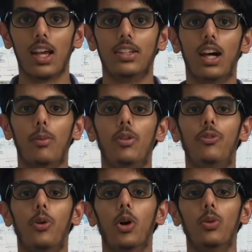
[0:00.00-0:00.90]
Now
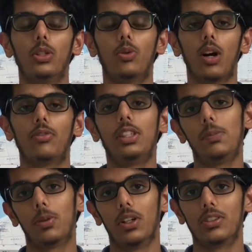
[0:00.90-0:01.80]
before we delve
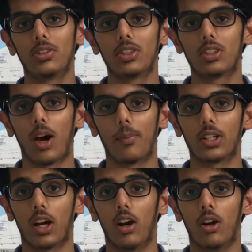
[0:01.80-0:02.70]
deeper into the
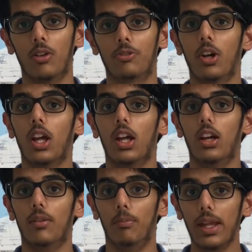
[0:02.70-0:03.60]
topic of
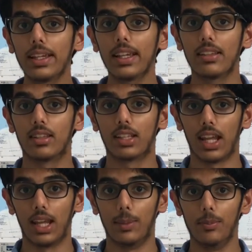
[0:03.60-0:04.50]
making the
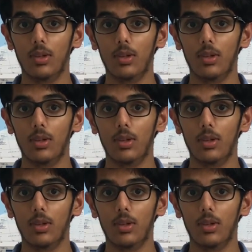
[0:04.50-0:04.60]
game,